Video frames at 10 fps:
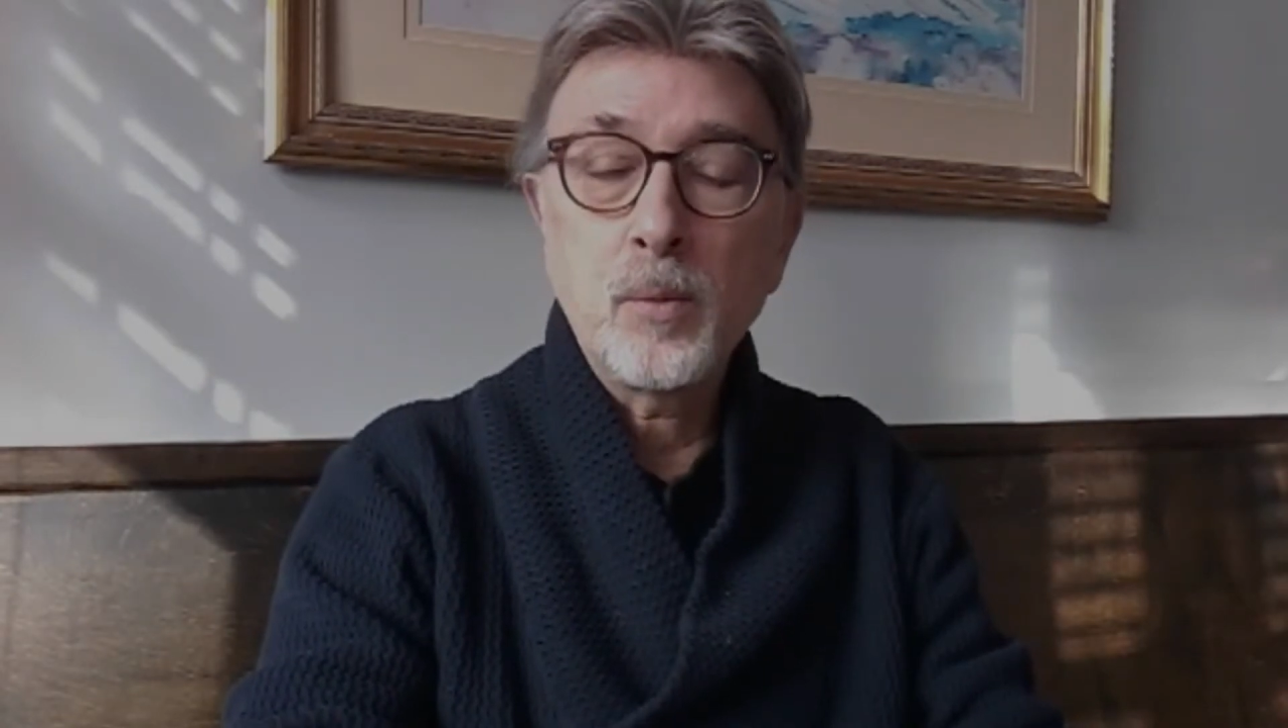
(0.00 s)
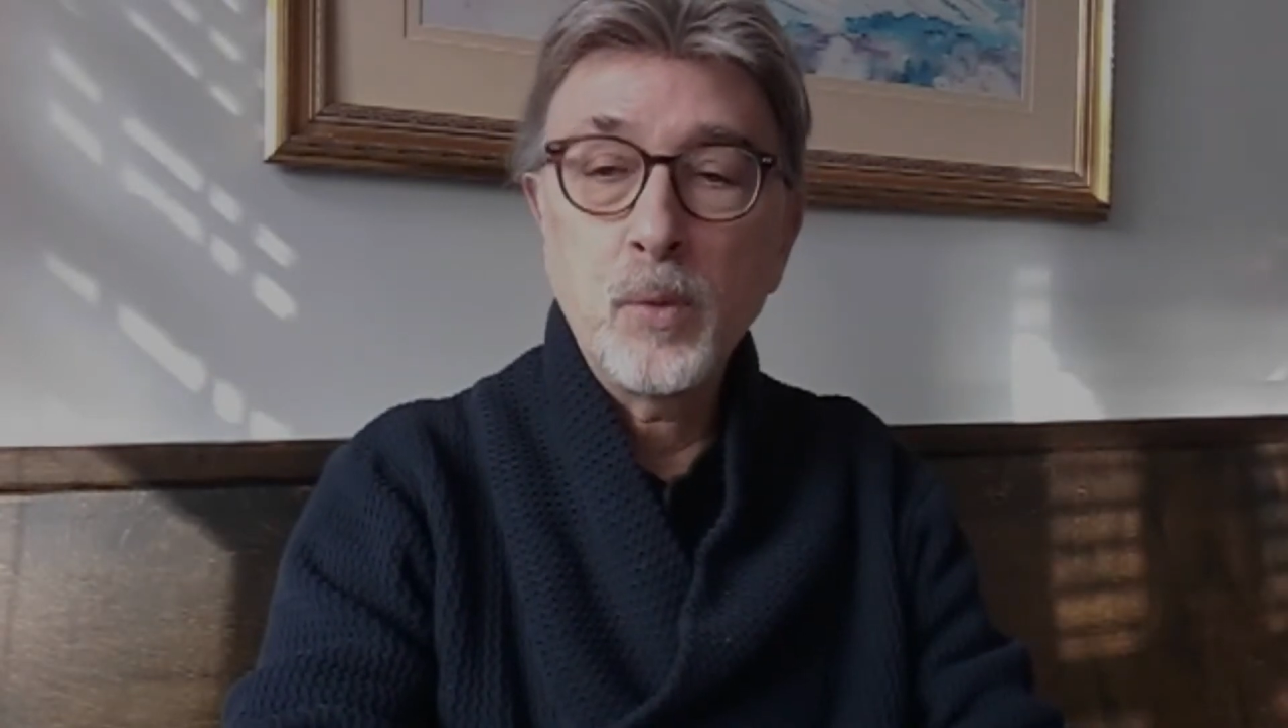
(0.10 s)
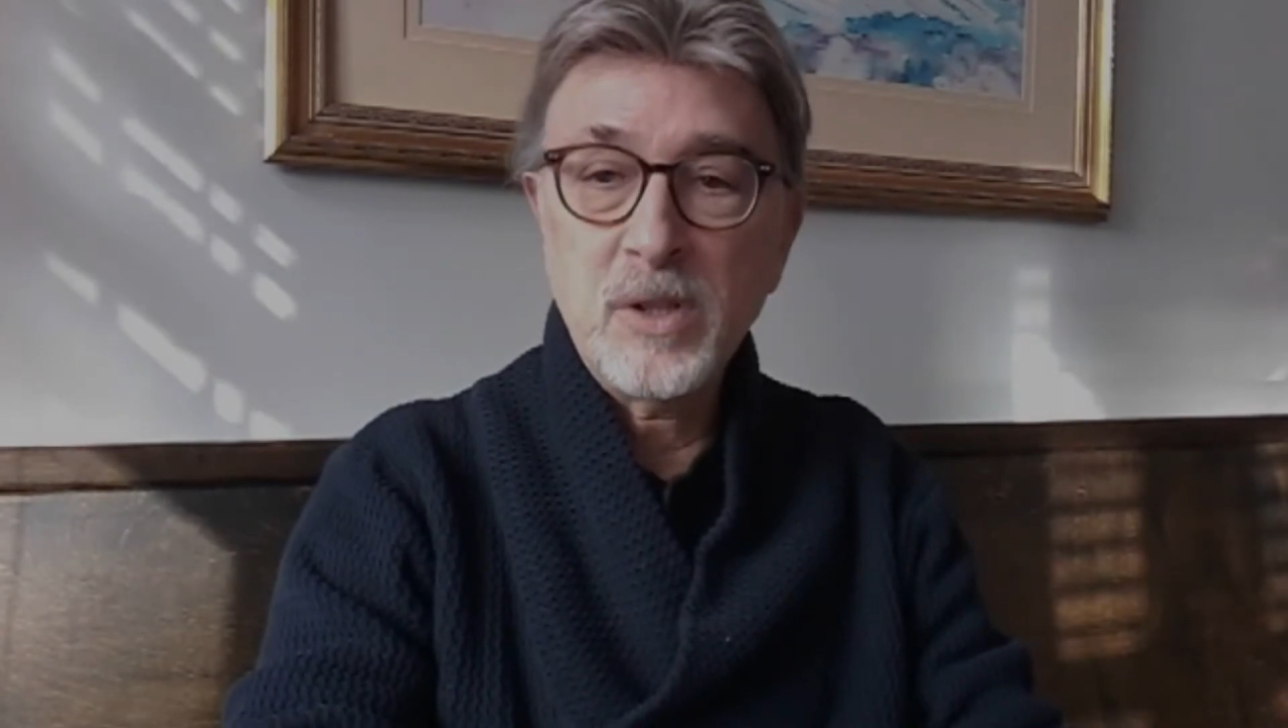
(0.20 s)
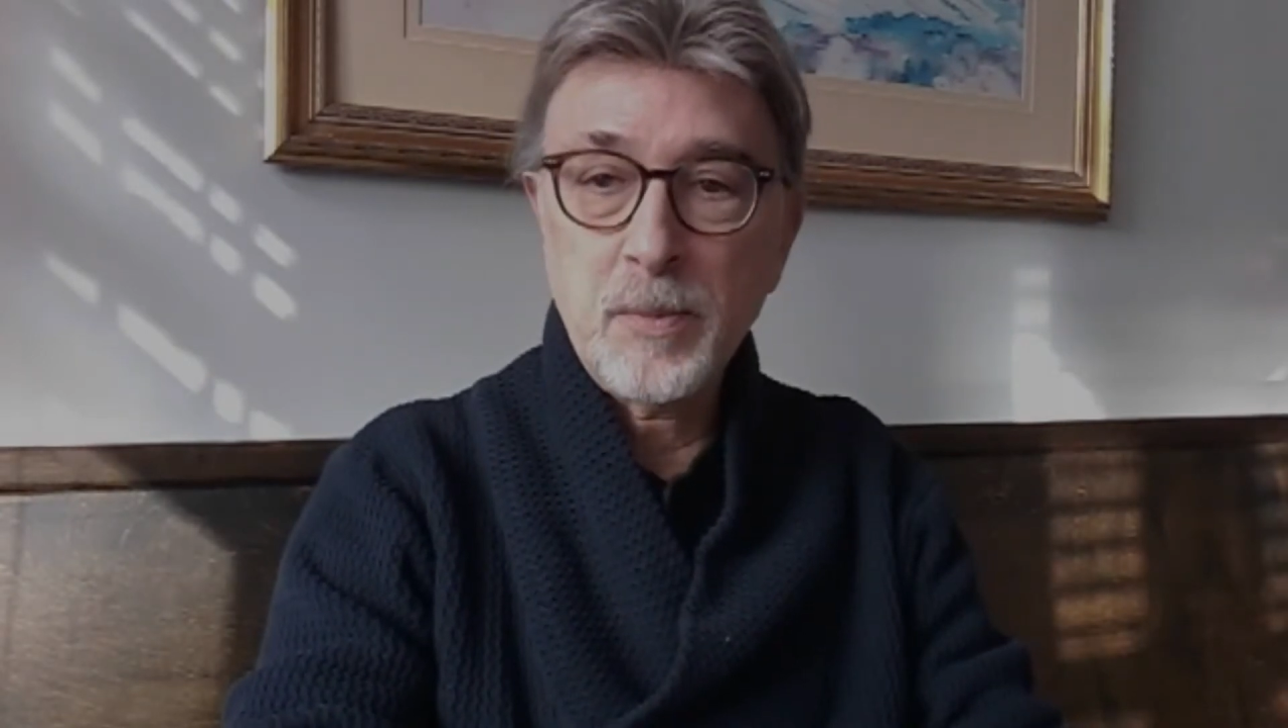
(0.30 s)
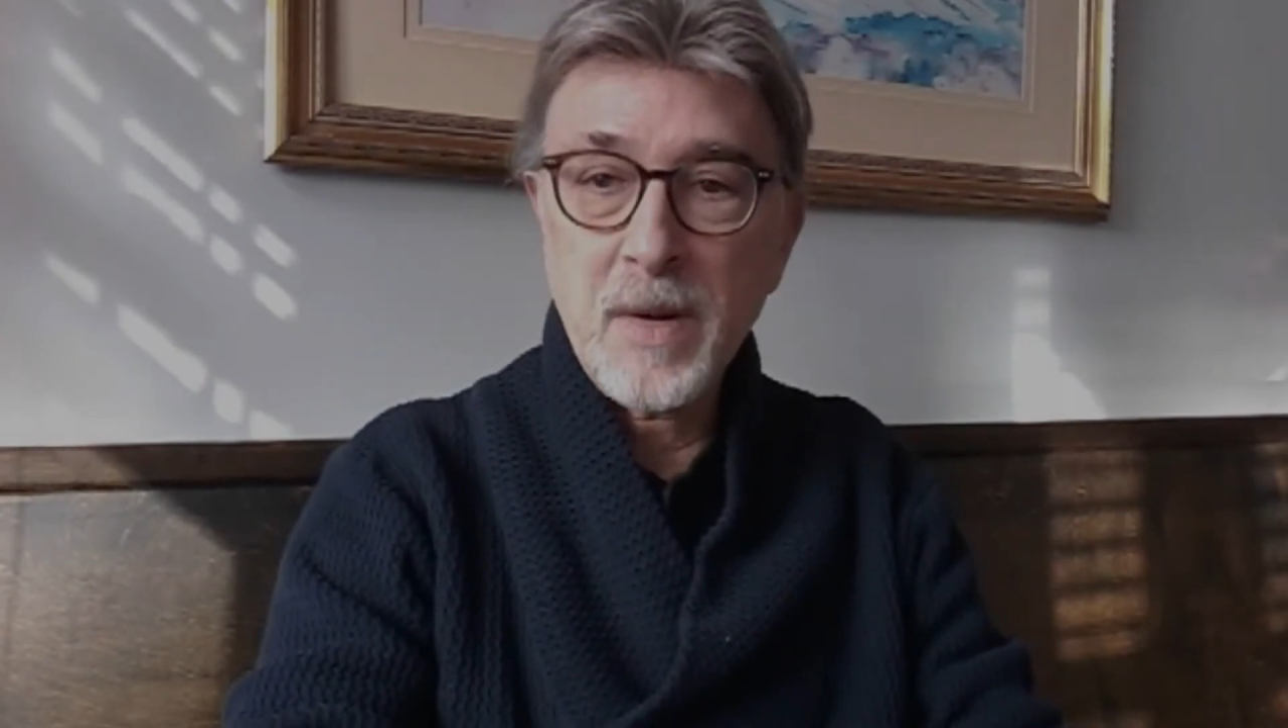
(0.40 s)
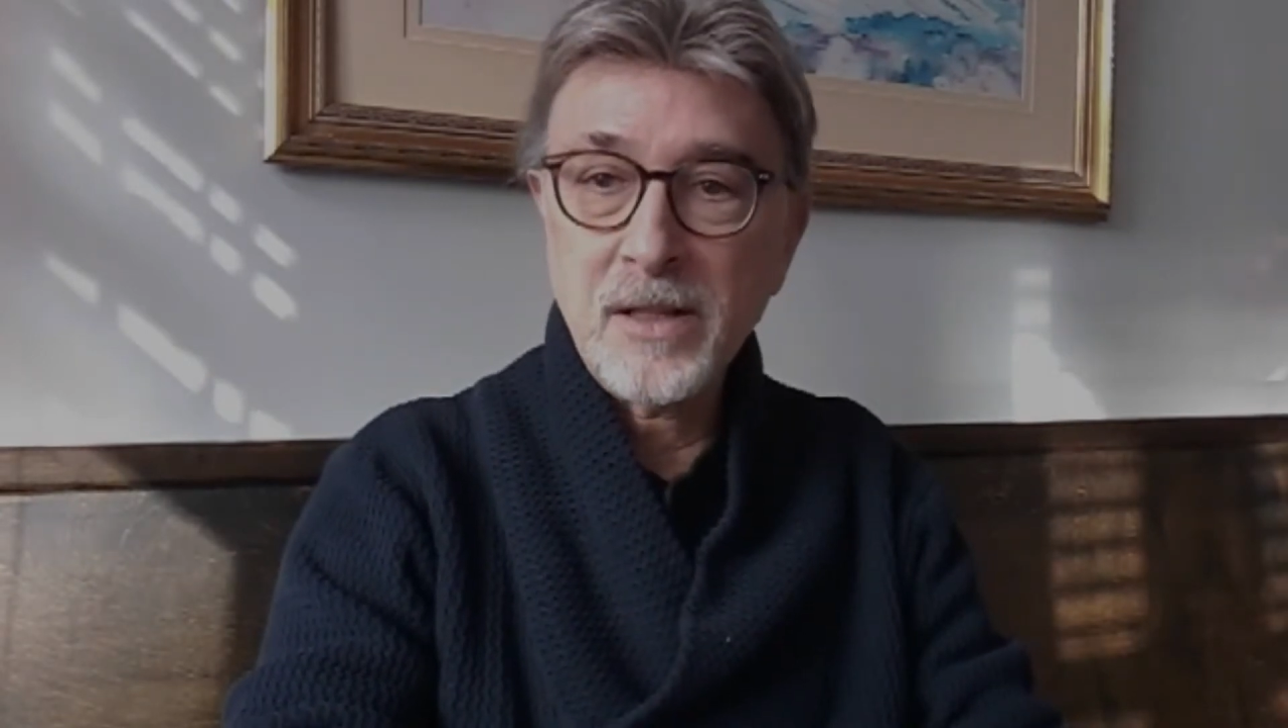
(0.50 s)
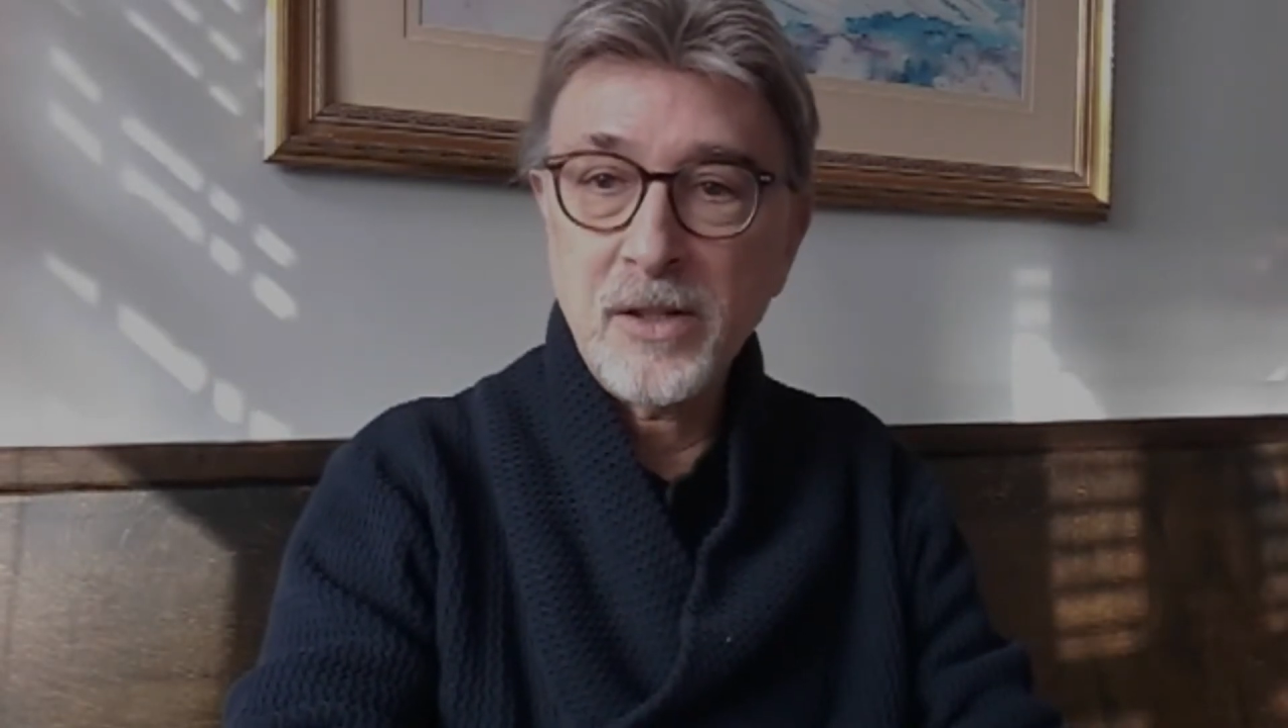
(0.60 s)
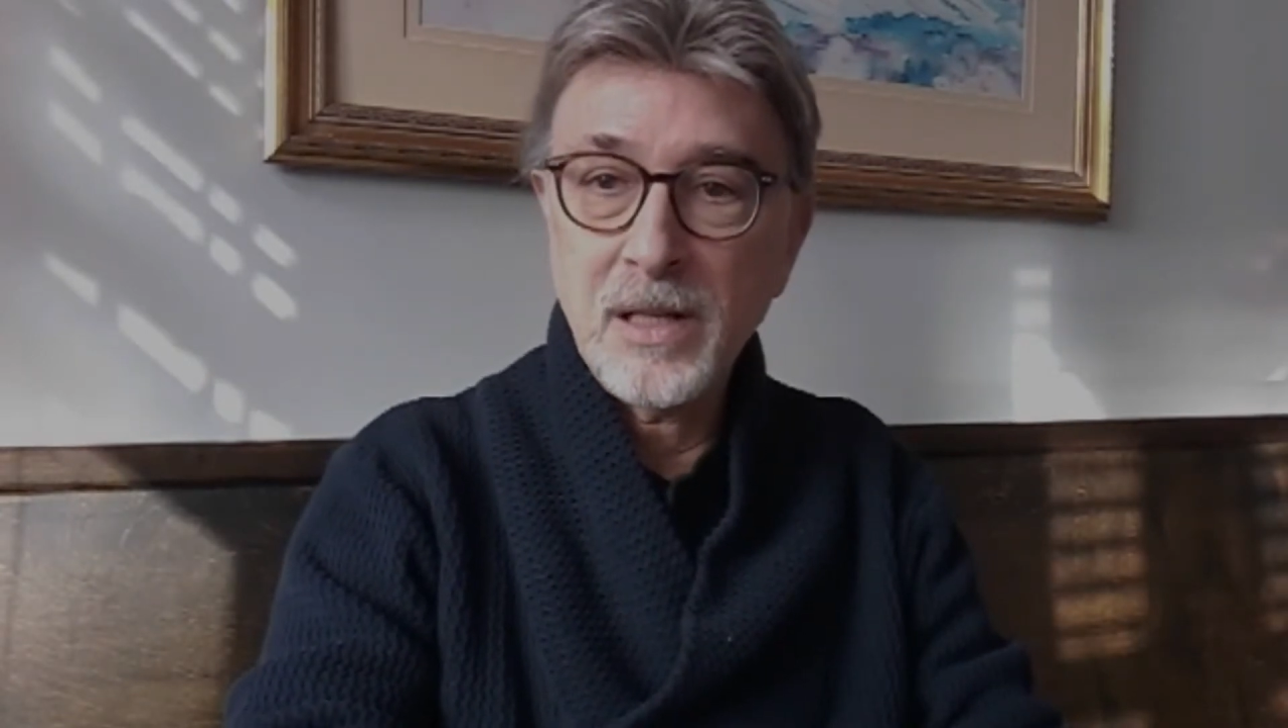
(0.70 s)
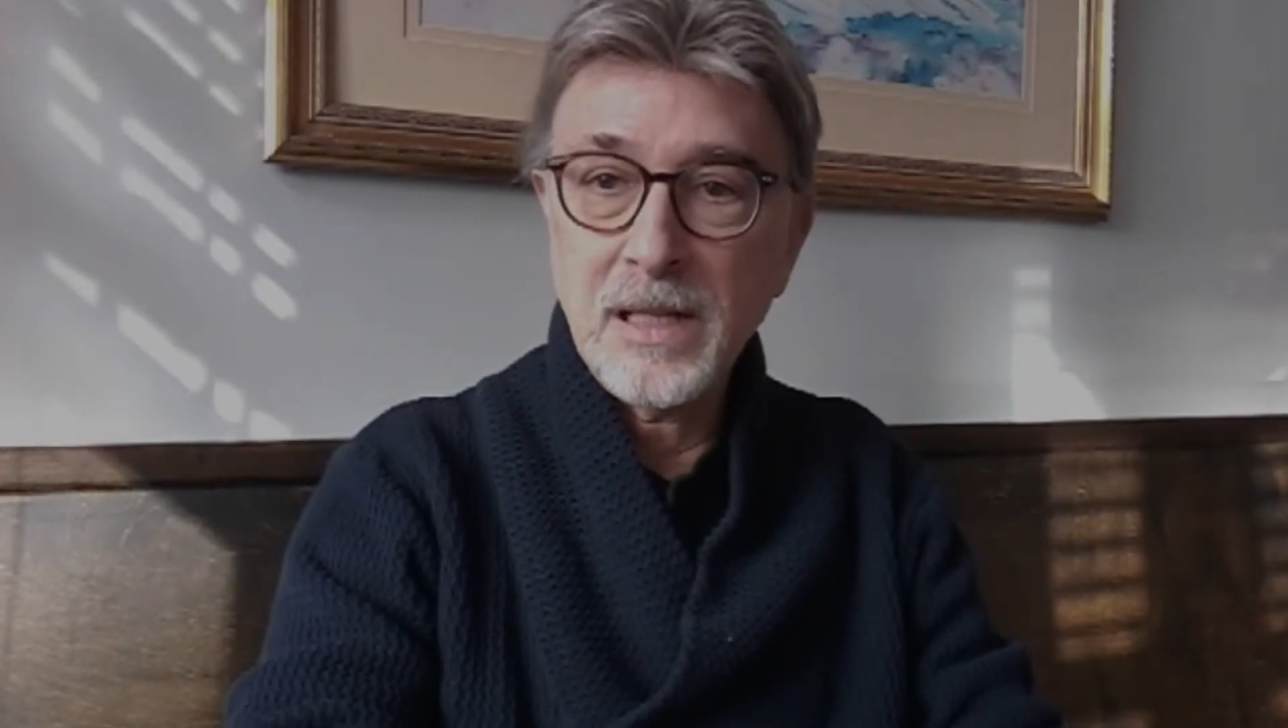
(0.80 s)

respected